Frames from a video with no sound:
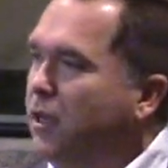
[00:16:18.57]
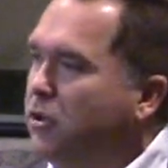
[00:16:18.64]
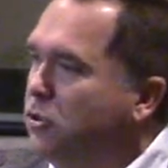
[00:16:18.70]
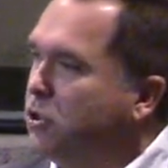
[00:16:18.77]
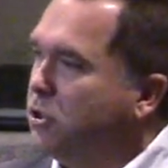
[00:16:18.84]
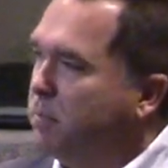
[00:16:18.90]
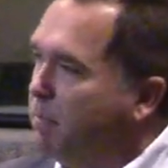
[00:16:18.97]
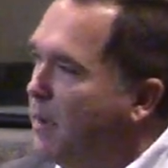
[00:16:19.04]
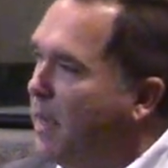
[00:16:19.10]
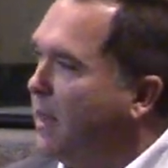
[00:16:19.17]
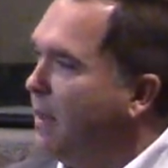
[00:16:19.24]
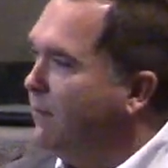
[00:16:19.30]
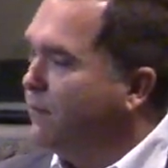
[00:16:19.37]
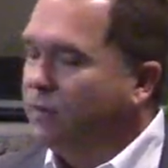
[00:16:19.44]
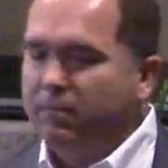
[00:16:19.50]
and you smell
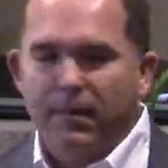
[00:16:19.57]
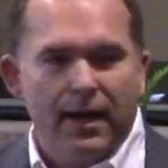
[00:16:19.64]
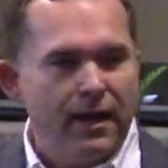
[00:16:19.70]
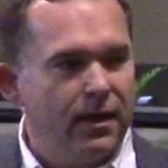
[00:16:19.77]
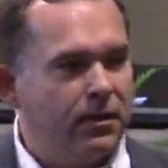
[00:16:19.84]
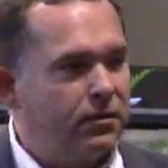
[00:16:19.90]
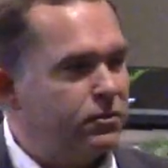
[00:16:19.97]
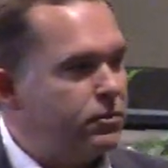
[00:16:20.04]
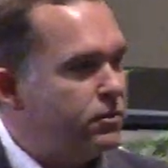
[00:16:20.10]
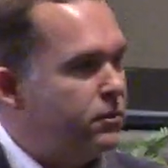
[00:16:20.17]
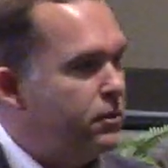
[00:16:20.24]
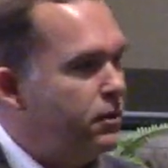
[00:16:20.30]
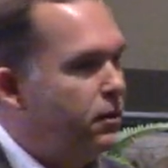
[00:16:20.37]
it for miles.